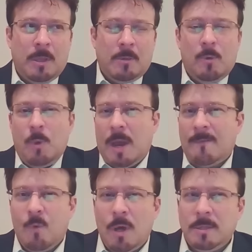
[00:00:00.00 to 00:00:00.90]
Well, what?
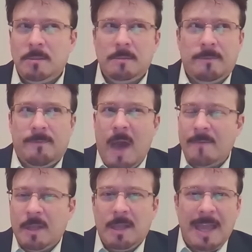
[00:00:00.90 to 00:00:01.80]
I've won 5
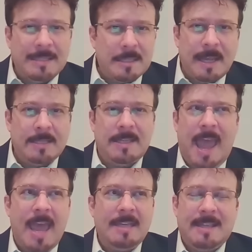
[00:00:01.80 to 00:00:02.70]
of the last 6
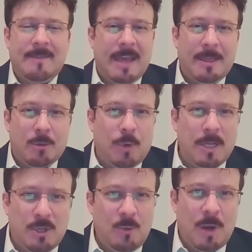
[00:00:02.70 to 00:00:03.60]
days. I've had 3
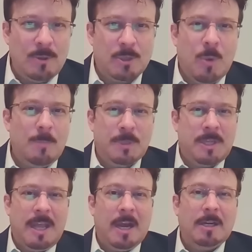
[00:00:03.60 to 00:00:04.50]
2-0 sweeps in
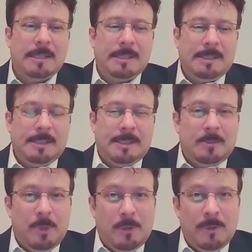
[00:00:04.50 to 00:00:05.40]
there.
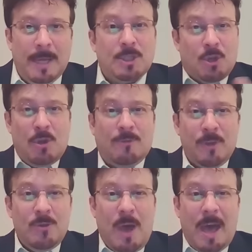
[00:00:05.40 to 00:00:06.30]
Well, it's good for
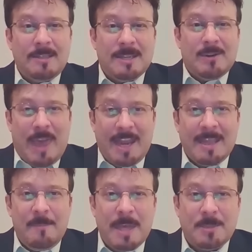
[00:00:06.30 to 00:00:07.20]
you guys that are getting
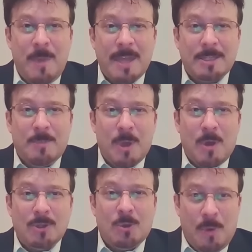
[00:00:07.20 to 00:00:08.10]
the best bets
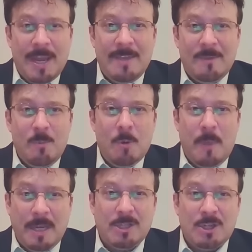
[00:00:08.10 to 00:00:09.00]
because you're winning even more
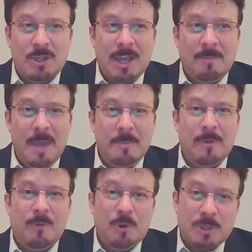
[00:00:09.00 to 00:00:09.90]
money just like me. But,
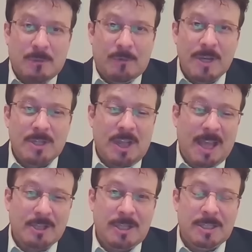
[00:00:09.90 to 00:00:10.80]
of course, the free
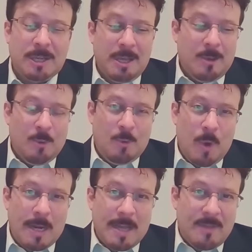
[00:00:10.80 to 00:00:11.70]
selections, well,
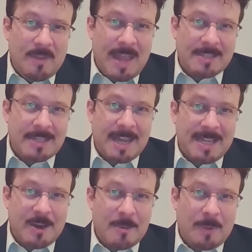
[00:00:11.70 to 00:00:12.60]
where do you think that
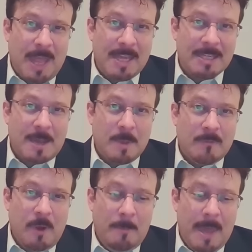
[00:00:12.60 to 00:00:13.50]
secondary play is coming
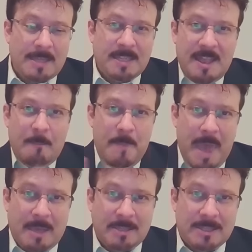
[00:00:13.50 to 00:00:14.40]
from? It's the
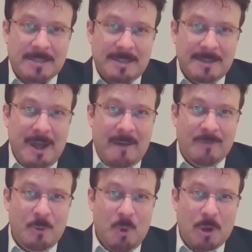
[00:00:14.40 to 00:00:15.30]
best of
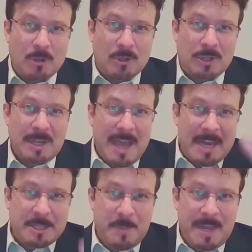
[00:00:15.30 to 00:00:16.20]
the worst, and
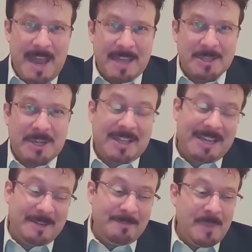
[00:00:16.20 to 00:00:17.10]
it's being
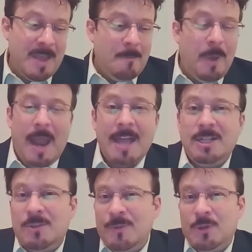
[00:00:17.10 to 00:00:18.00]
escalated. But I
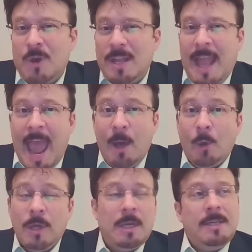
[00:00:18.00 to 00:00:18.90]
just feel right
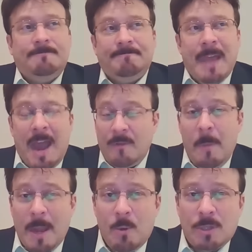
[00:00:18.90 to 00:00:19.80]
now
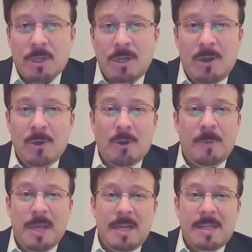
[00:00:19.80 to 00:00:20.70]
everybody wants to know your
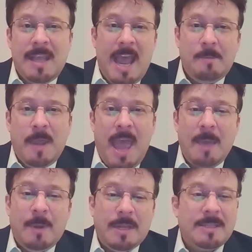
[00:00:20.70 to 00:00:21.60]
opinion in the NBA,
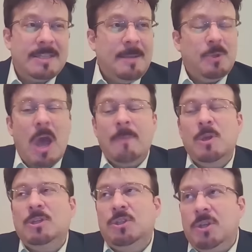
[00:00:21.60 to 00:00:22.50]
but at the same time,
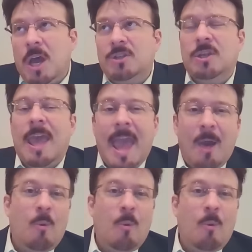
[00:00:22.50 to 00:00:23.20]
you just can't